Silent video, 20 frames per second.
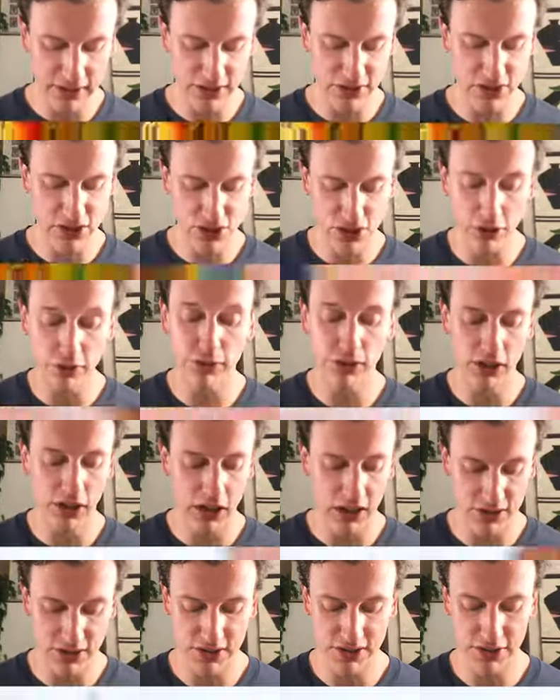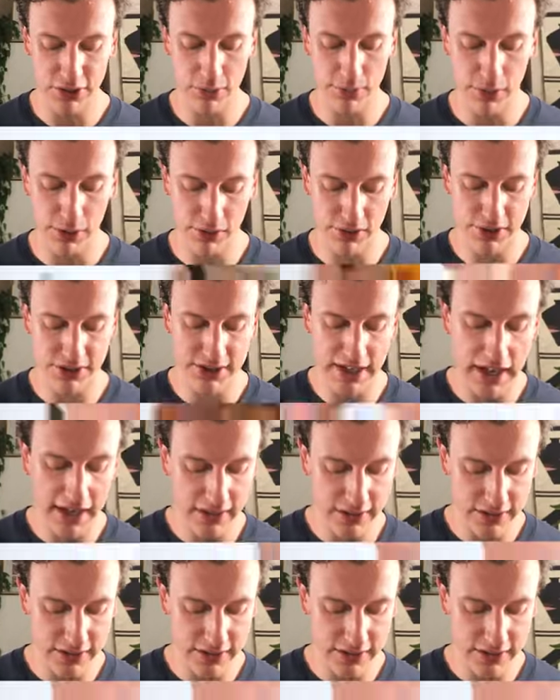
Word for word: That's you shuffle cards into your opponent's deck